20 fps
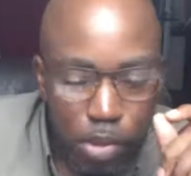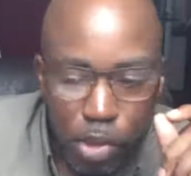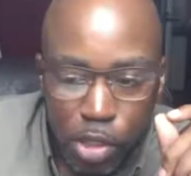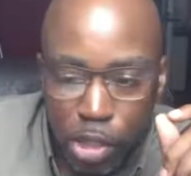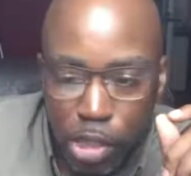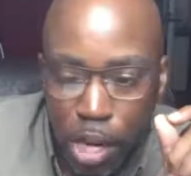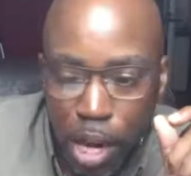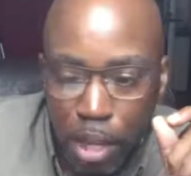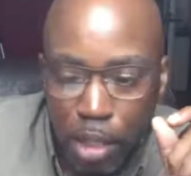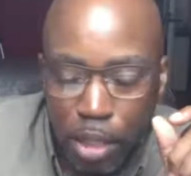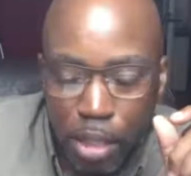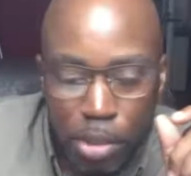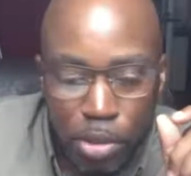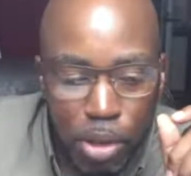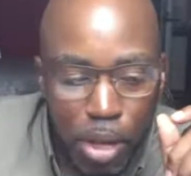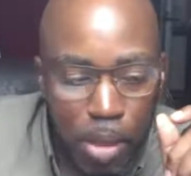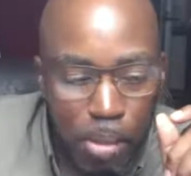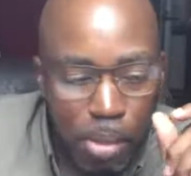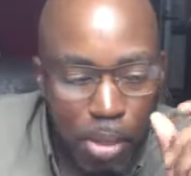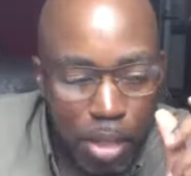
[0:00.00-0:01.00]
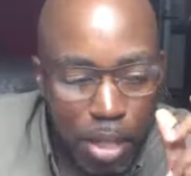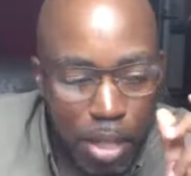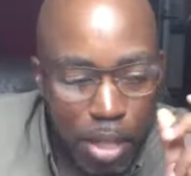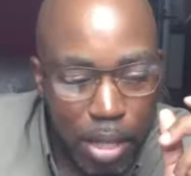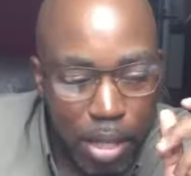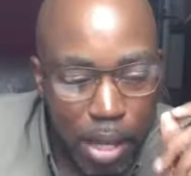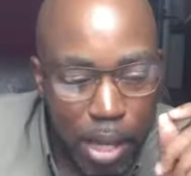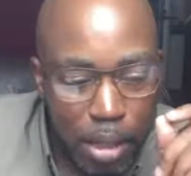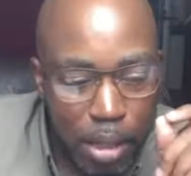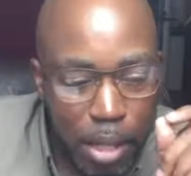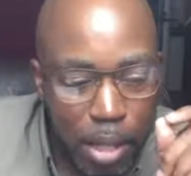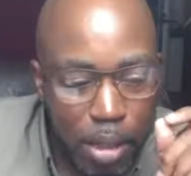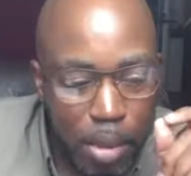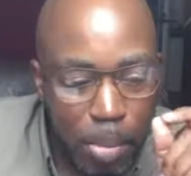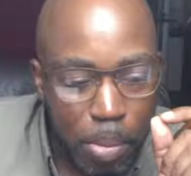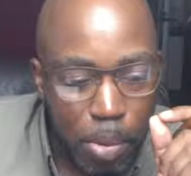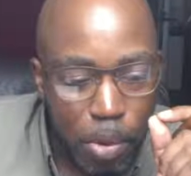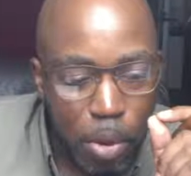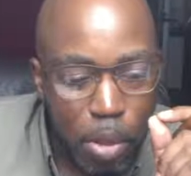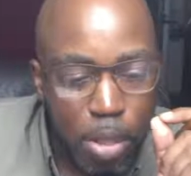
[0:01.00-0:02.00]
Chocolate Drop says, I think the
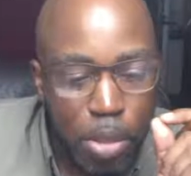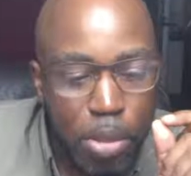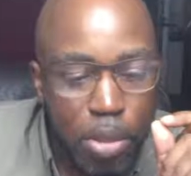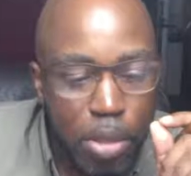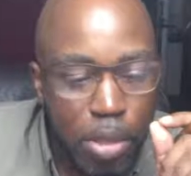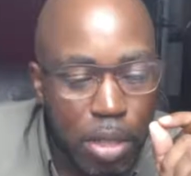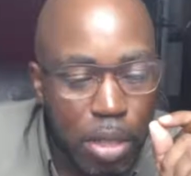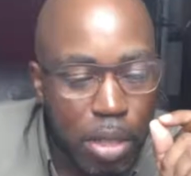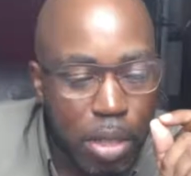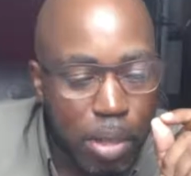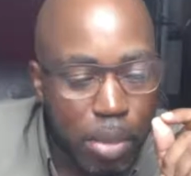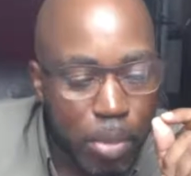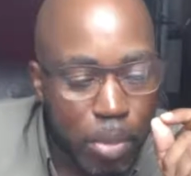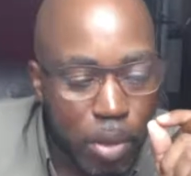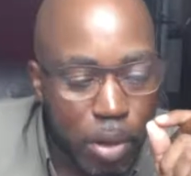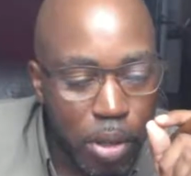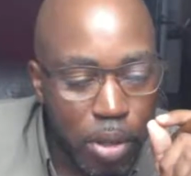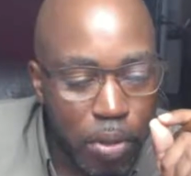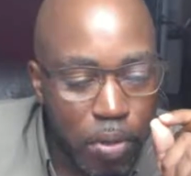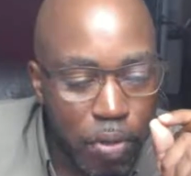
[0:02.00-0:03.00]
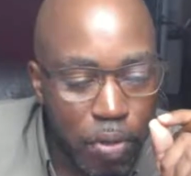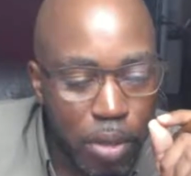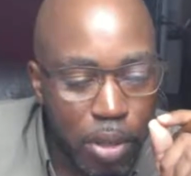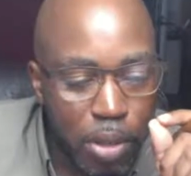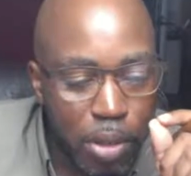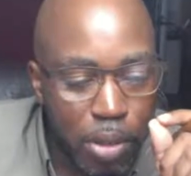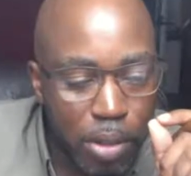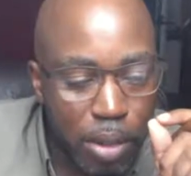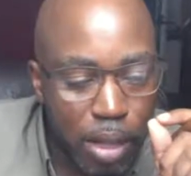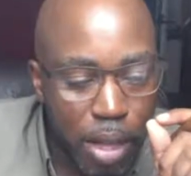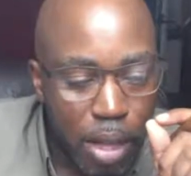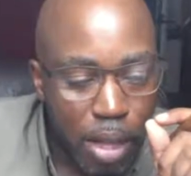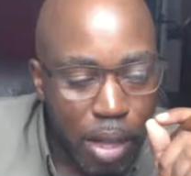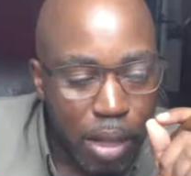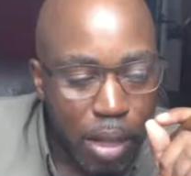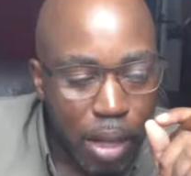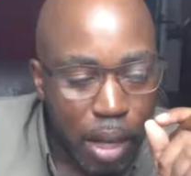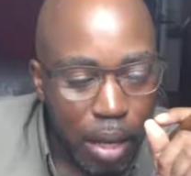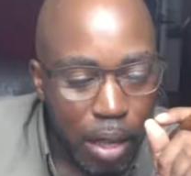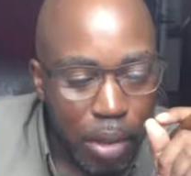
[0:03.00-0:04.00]
more you see, the more you feel
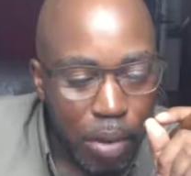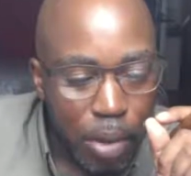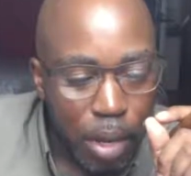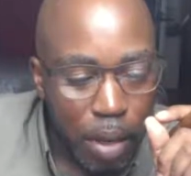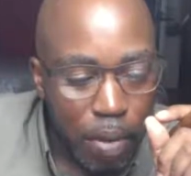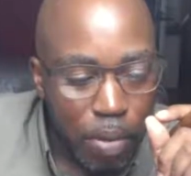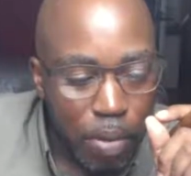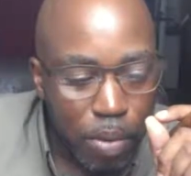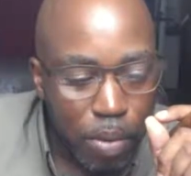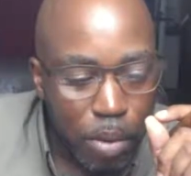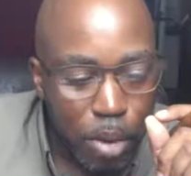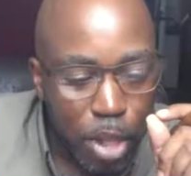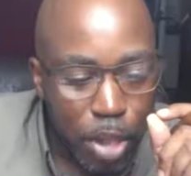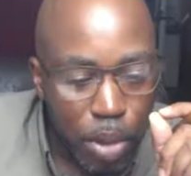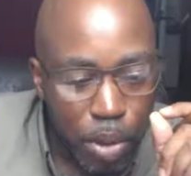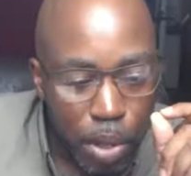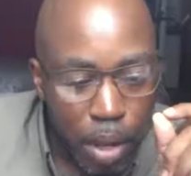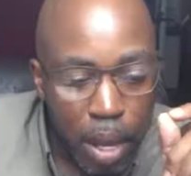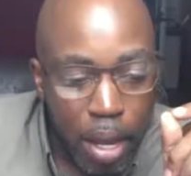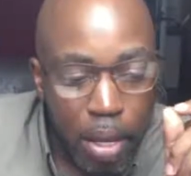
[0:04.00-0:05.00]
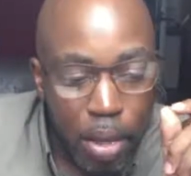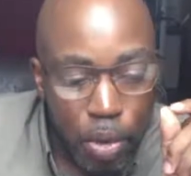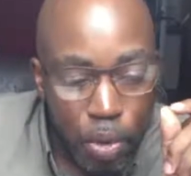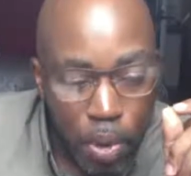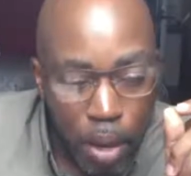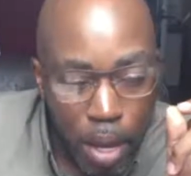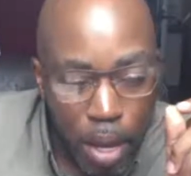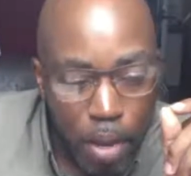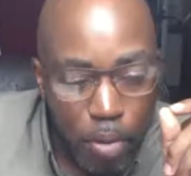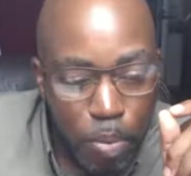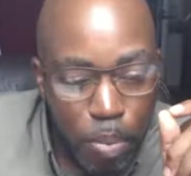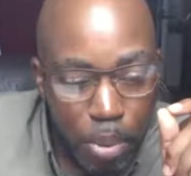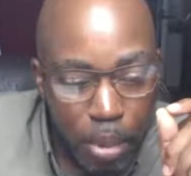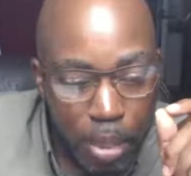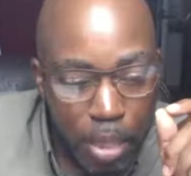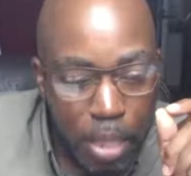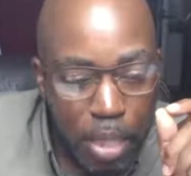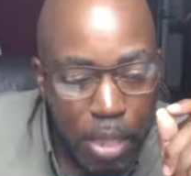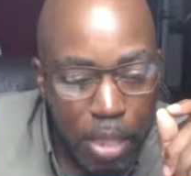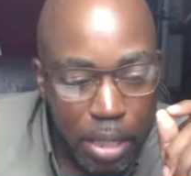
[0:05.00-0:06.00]
like you have
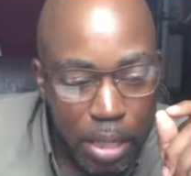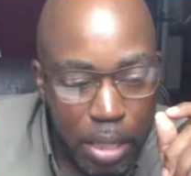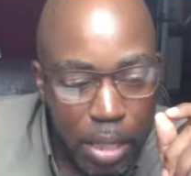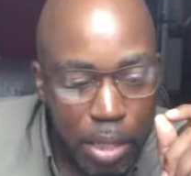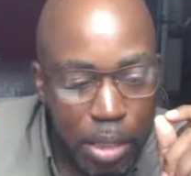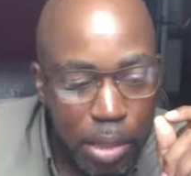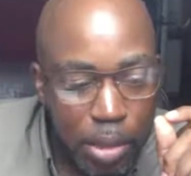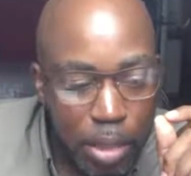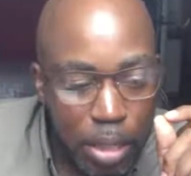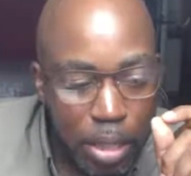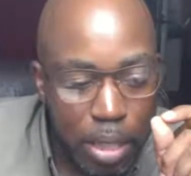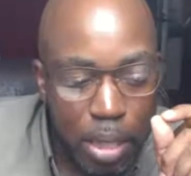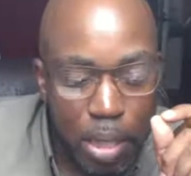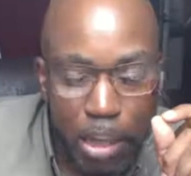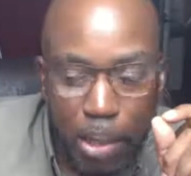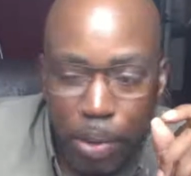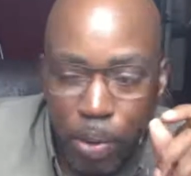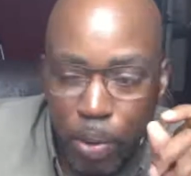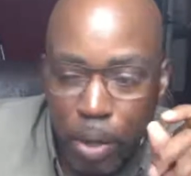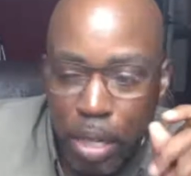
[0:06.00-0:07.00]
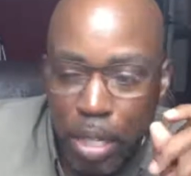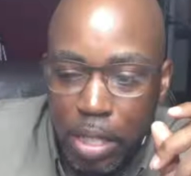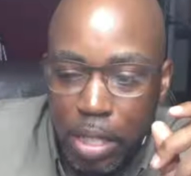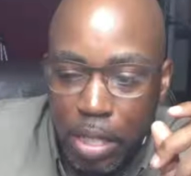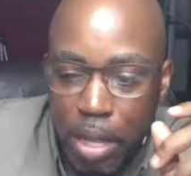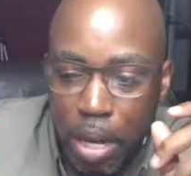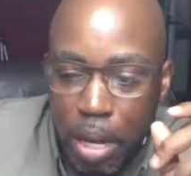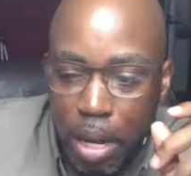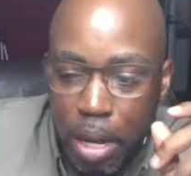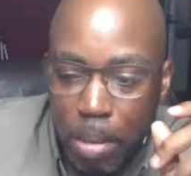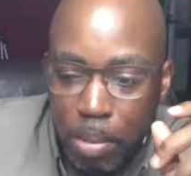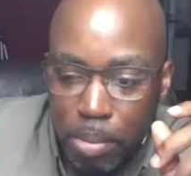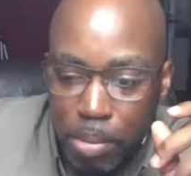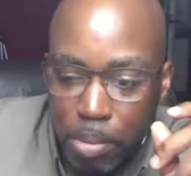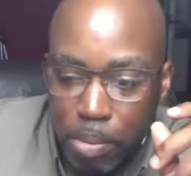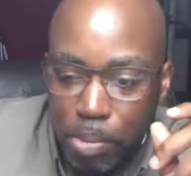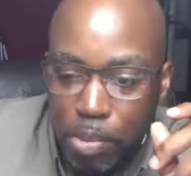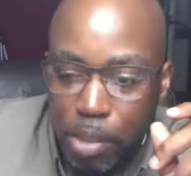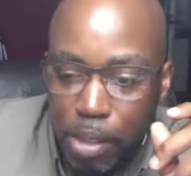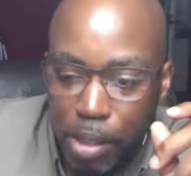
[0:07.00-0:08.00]
please tell or done a great job.
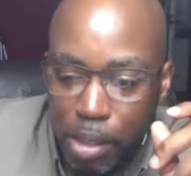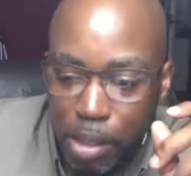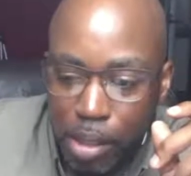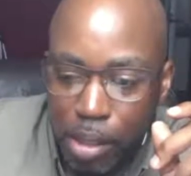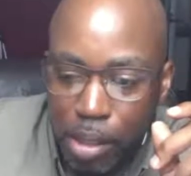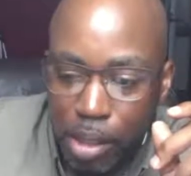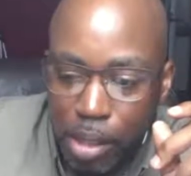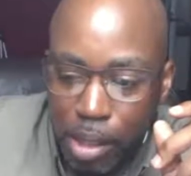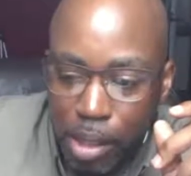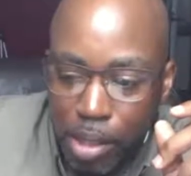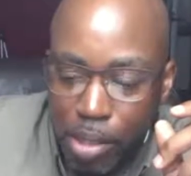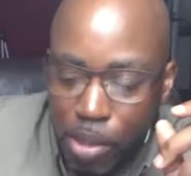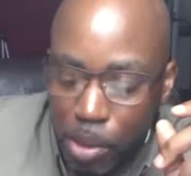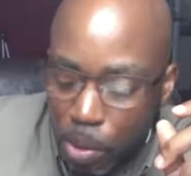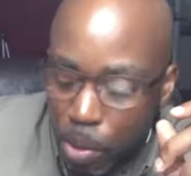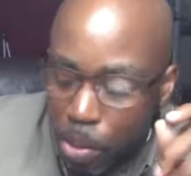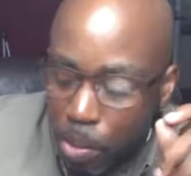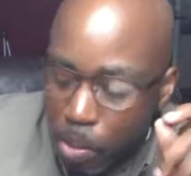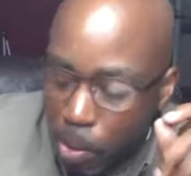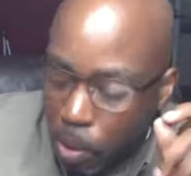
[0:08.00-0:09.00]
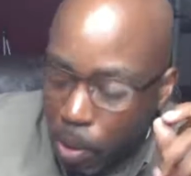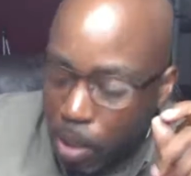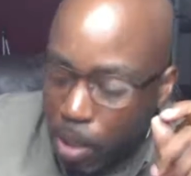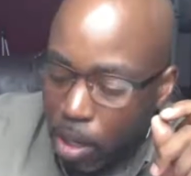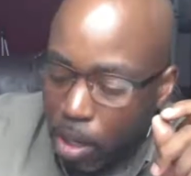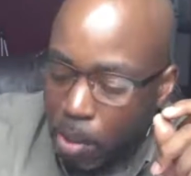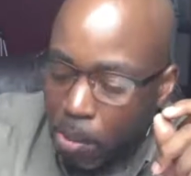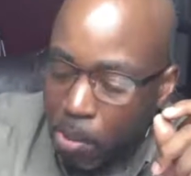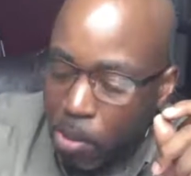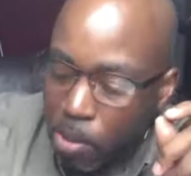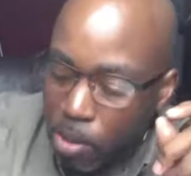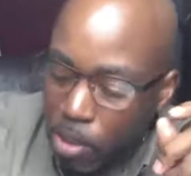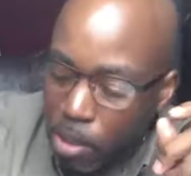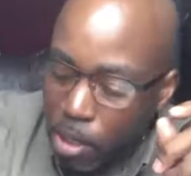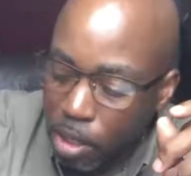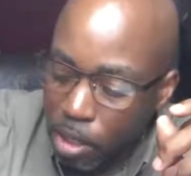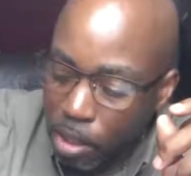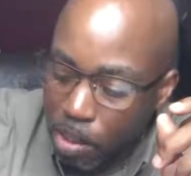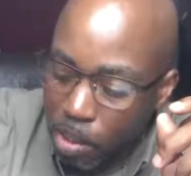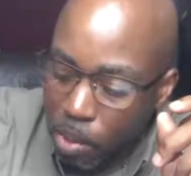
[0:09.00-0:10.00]
Okay. So the more cum you
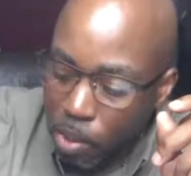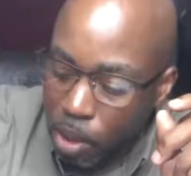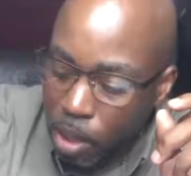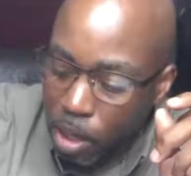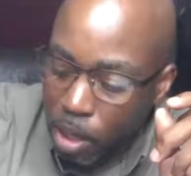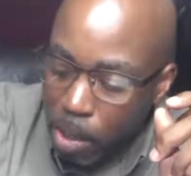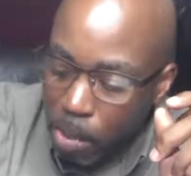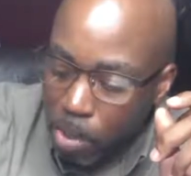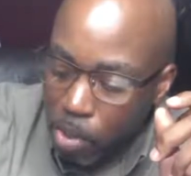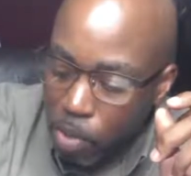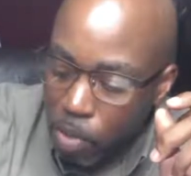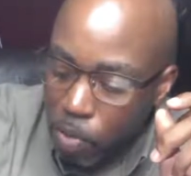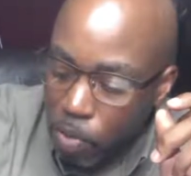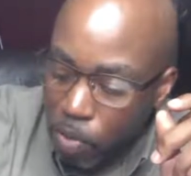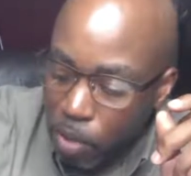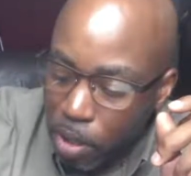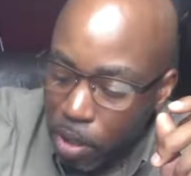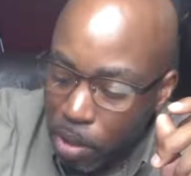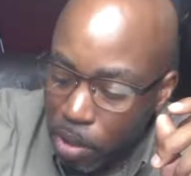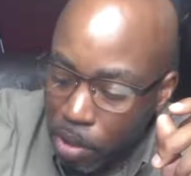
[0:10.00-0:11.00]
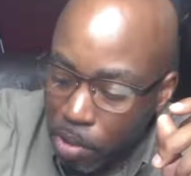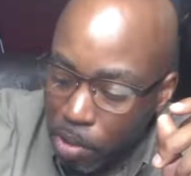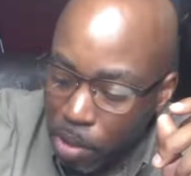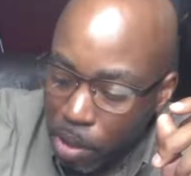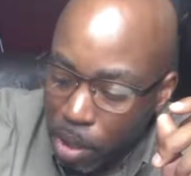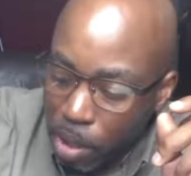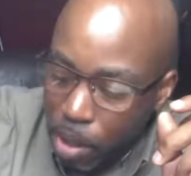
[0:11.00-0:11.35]
see, the more cum you feel